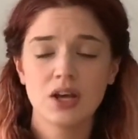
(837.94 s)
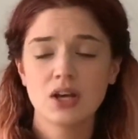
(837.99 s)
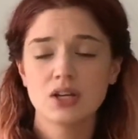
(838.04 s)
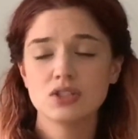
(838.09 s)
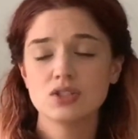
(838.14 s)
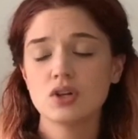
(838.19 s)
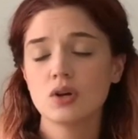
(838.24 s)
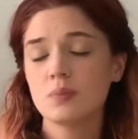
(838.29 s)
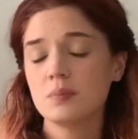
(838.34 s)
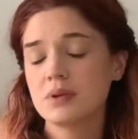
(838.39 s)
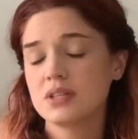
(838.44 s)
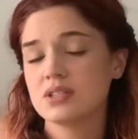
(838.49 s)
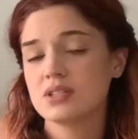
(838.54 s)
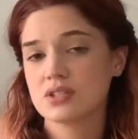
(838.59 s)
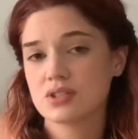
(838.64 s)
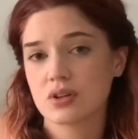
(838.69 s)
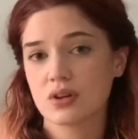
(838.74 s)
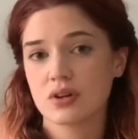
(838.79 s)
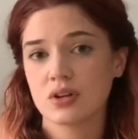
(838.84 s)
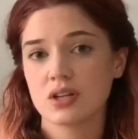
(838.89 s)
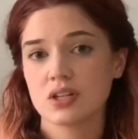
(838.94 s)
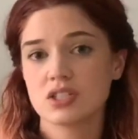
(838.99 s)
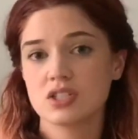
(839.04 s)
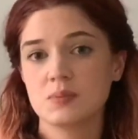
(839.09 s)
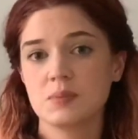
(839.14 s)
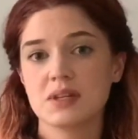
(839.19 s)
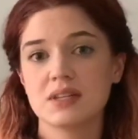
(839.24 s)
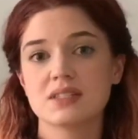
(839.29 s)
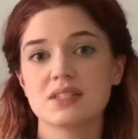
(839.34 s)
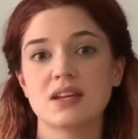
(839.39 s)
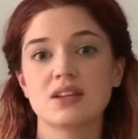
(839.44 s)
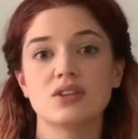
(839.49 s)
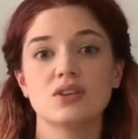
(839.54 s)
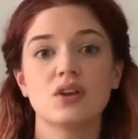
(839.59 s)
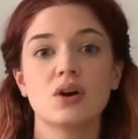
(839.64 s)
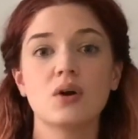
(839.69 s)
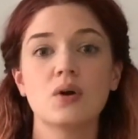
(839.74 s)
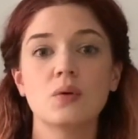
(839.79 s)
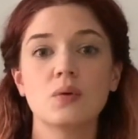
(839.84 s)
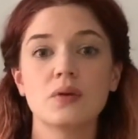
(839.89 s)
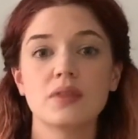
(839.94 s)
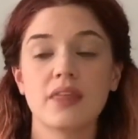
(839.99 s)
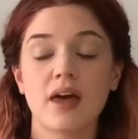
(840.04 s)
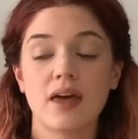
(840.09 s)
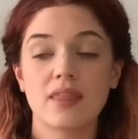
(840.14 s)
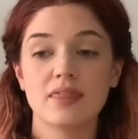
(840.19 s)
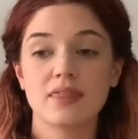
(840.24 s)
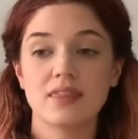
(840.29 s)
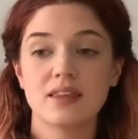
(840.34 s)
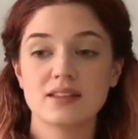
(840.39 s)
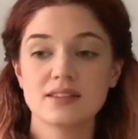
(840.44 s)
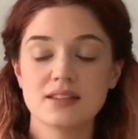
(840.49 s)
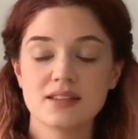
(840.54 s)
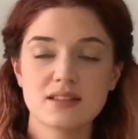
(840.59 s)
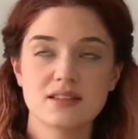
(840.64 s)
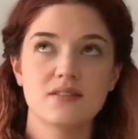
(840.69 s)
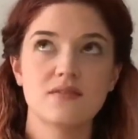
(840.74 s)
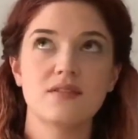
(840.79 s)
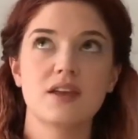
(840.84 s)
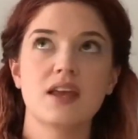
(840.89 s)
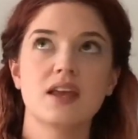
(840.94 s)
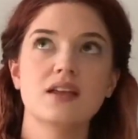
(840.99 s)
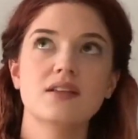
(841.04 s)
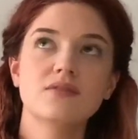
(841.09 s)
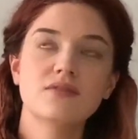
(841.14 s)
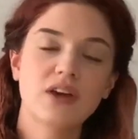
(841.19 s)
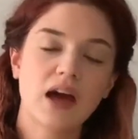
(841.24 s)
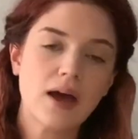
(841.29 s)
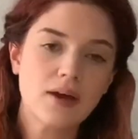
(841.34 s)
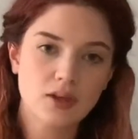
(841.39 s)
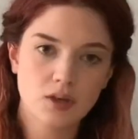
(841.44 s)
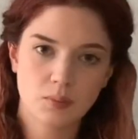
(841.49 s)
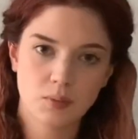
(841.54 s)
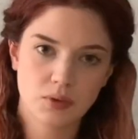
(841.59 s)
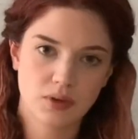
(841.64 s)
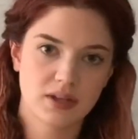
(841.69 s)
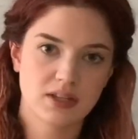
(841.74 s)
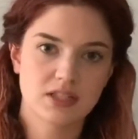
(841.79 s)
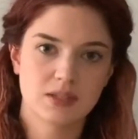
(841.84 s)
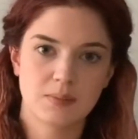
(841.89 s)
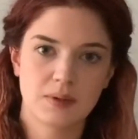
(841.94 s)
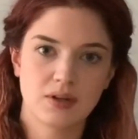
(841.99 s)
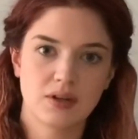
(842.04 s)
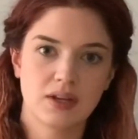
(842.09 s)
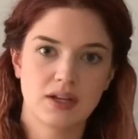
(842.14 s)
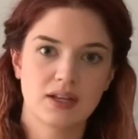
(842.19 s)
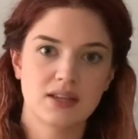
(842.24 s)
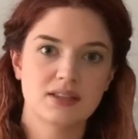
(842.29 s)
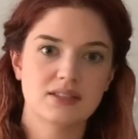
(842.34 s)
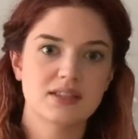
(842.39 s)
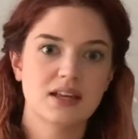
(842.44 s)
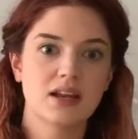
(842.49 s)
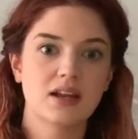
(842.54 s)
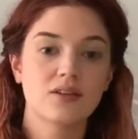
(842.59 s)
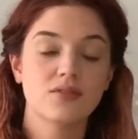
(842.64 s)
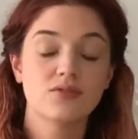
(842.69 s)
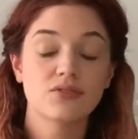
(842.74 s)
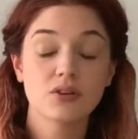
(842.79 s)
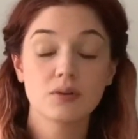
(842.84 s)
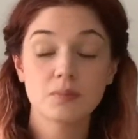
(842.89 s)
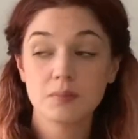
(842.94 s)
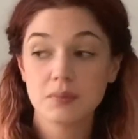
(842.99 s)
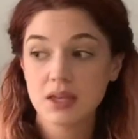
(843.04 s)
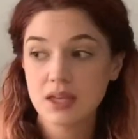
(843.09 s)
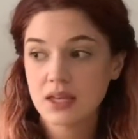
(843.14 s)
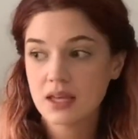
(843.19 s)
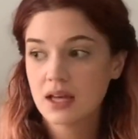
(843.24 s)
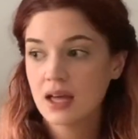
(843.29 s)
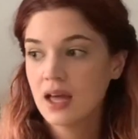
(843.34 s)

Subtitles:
Don't be discouraged, because I know that this is an invaluable experience, and for me,